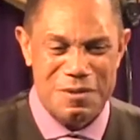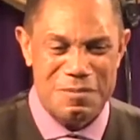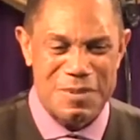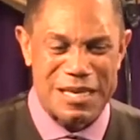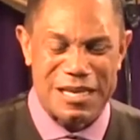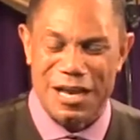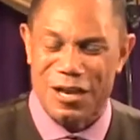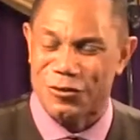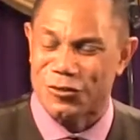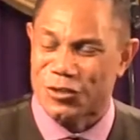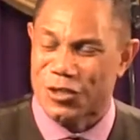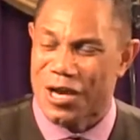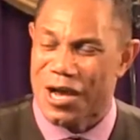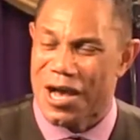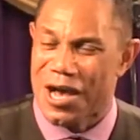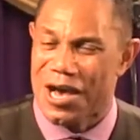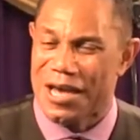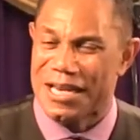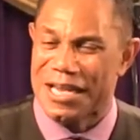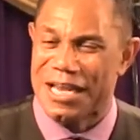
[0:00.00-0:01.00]
Because
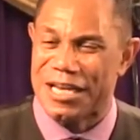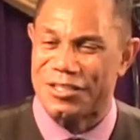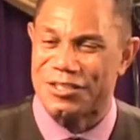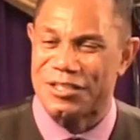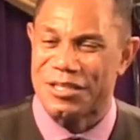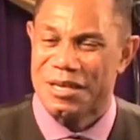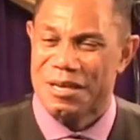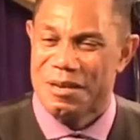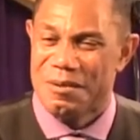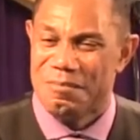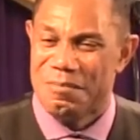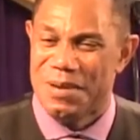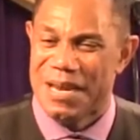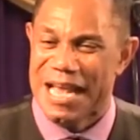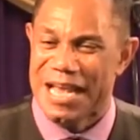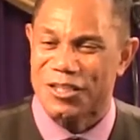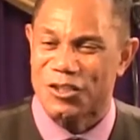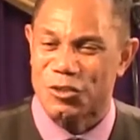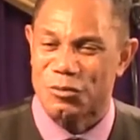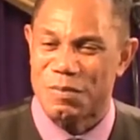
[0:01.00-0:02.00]
God has
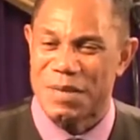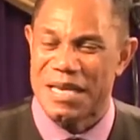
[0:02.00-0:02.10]
blessed